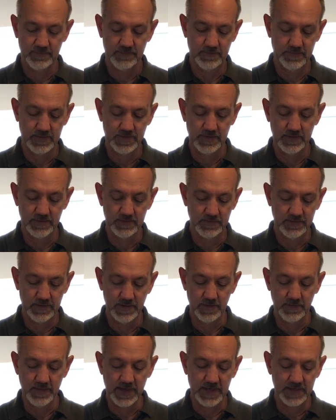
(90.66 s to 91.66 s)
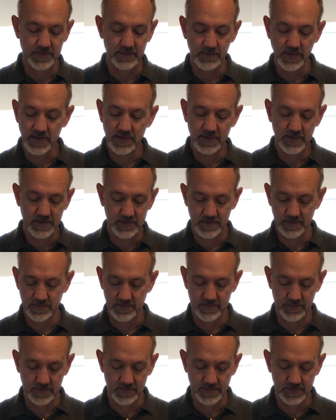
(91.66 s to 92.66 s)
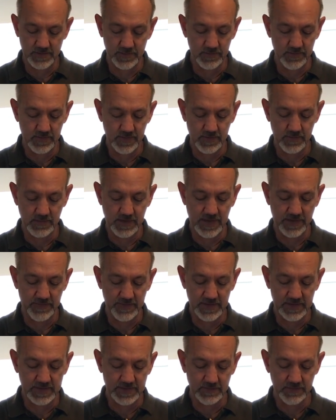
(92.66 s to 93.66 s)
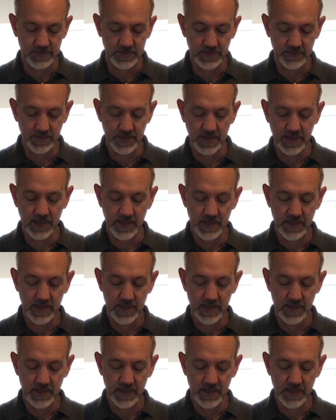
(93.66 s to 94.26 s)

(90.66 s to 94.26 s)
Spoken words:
we'll go back to work or school or whatever it is we're doing,